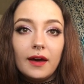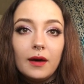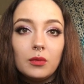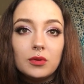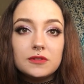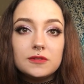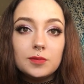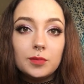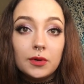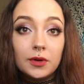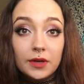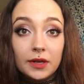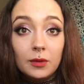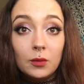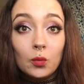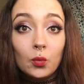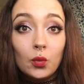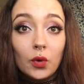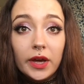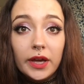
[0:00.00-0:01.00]
was
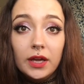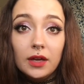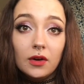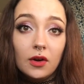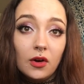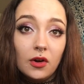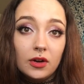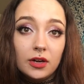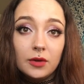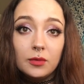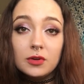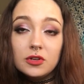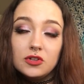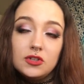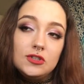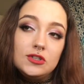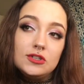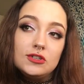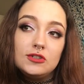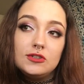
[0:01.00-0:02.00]
putting weight on. It was
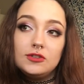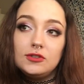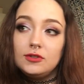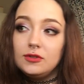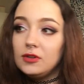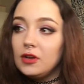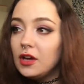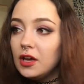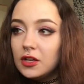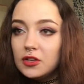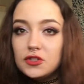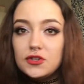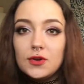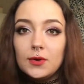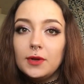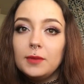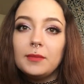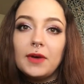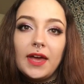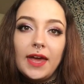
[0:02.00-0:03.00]
just
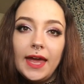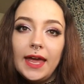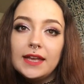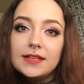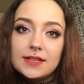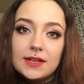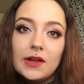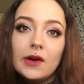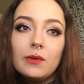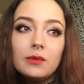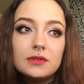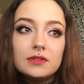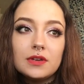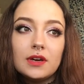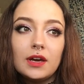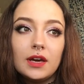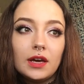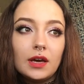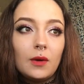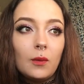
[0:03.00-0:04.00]
doing my head in. I was
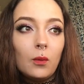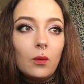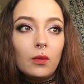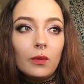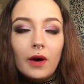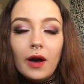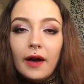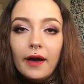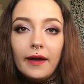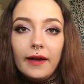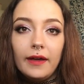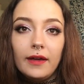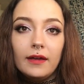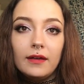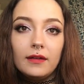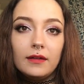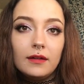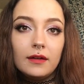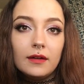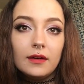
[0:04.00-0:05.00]
like, why?
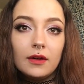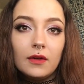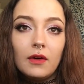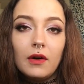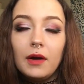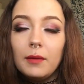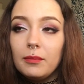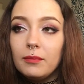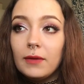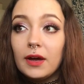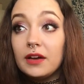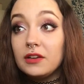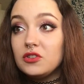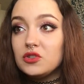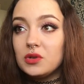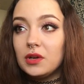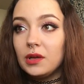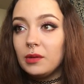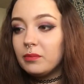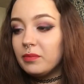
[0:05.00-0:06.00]
You know, I
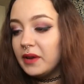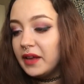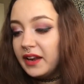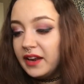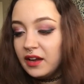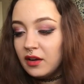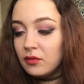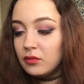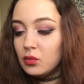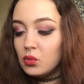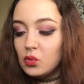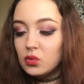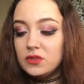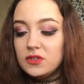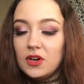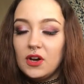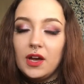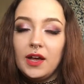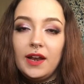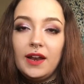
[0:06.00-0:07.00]
drink plenty of water
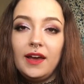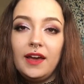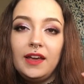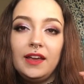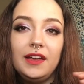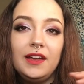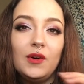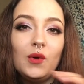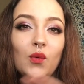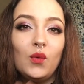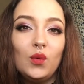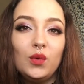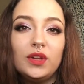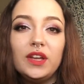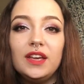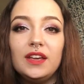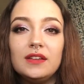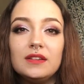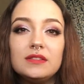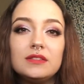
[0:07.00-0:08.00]
and I eat all
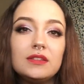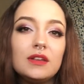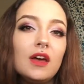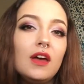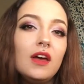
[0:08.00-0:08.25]
these